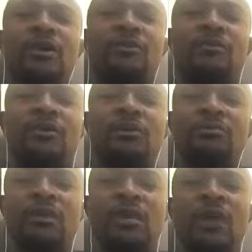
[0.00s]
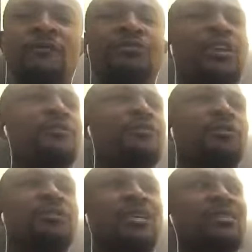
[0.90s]
have about me, free
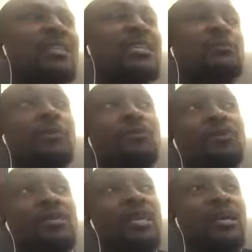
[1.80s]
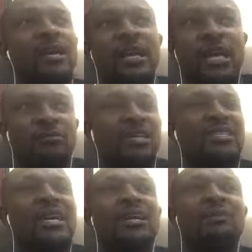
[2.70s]
from the things people think I am that
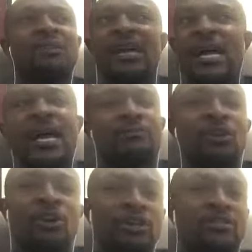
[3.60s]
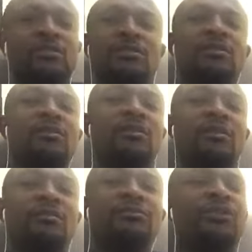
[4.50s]
I am not,
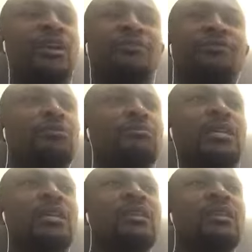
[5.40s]
free from the